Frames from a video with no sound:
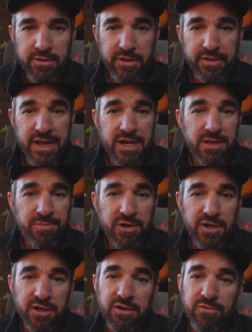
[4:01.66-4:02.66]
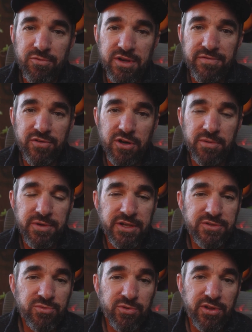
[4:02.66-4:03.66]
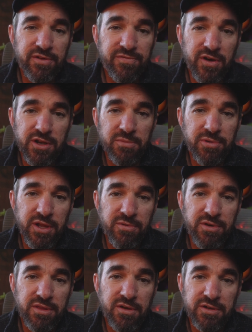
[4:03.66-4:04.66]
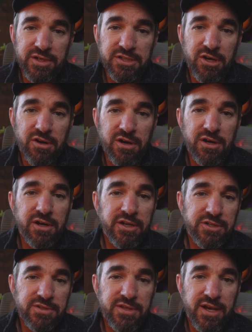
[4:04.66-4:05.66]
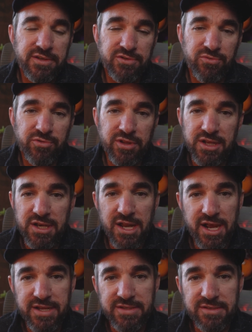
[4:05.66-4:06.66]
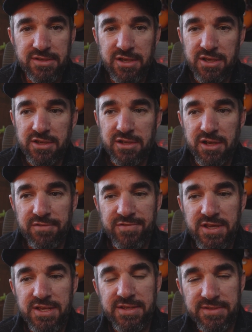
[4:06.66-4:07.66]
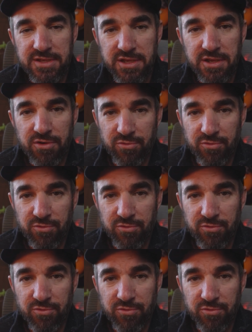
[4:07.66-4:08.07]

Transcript: The Ladybug reverb is really fun to play with on guitar. It just has a really nice, kind of easy